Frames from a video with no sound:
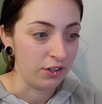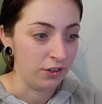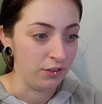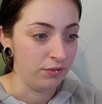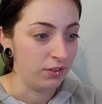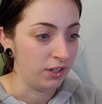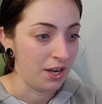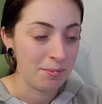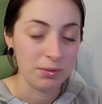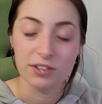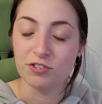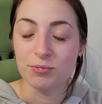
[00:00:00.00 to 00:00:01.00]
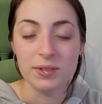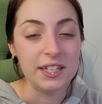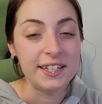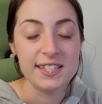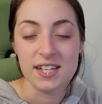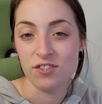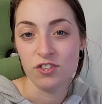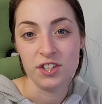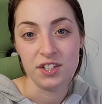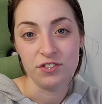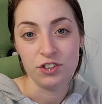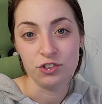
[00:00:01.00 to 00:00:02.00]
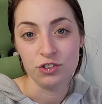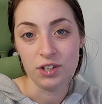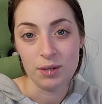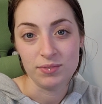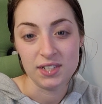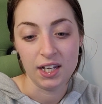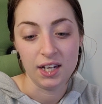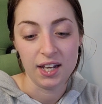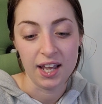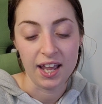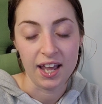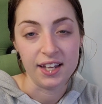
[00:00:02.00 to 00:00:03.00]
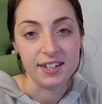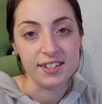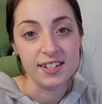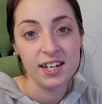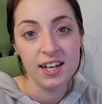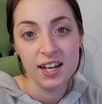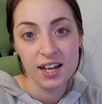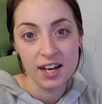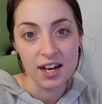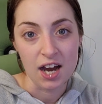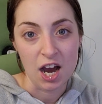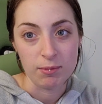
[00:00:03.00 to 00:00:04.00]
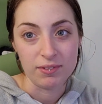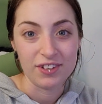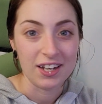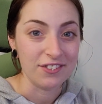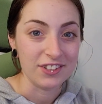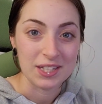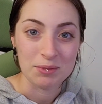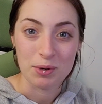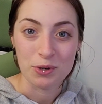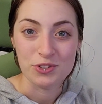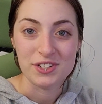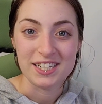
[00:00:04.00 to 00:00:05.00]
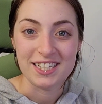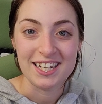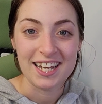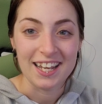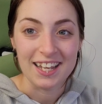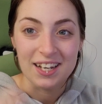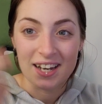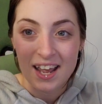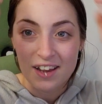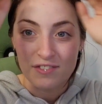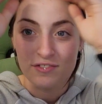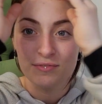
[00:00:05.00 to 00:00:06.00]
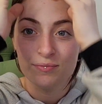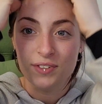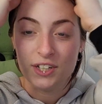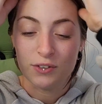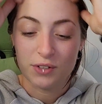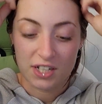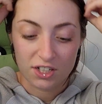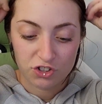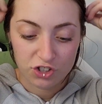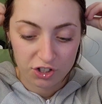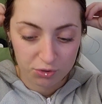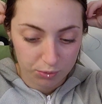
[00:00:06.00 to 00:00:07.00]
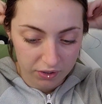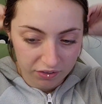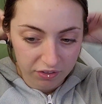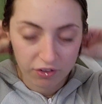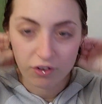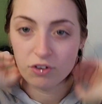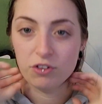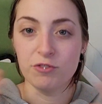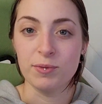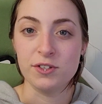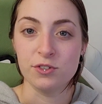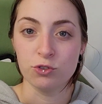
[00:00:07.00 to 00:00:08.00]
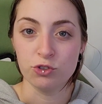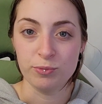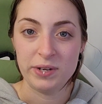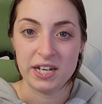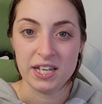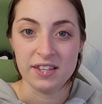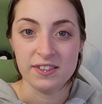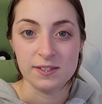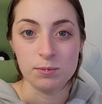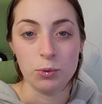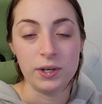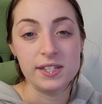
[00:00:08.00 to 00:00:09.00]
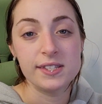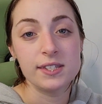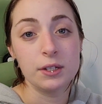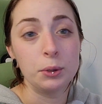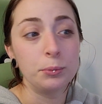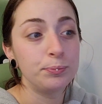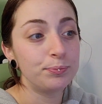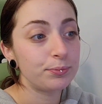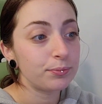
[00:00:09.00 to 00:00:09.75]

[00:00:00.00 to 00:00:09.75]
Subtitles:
are a couple of minutes after the official update, and I've got everything posted and I've, you know, kind of shared with all of my social media at this point. So